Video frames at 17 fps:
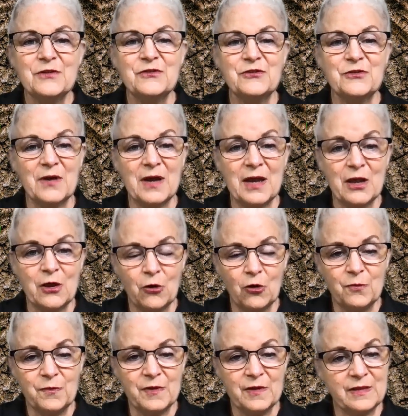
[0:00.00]
So I
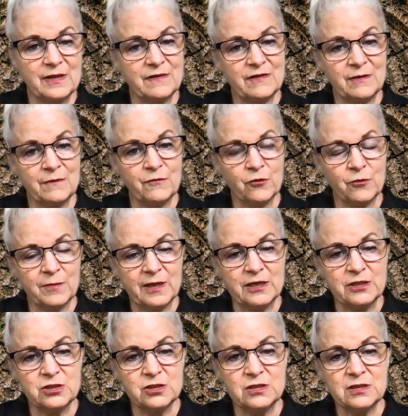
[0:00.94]
hope that this
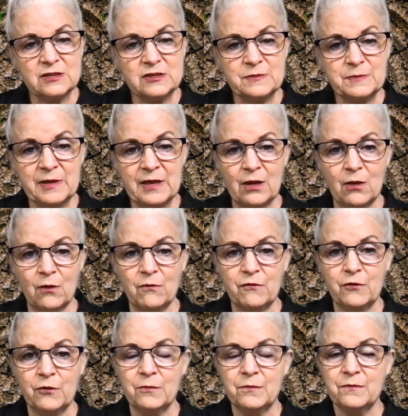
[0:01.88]
information has been
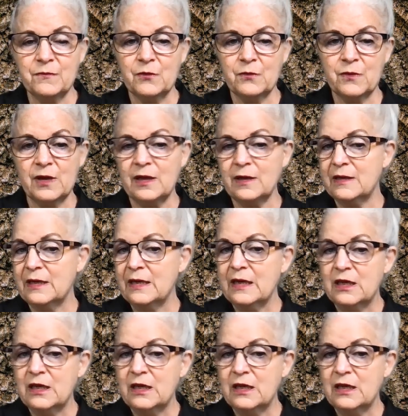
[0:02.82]
helpful, right?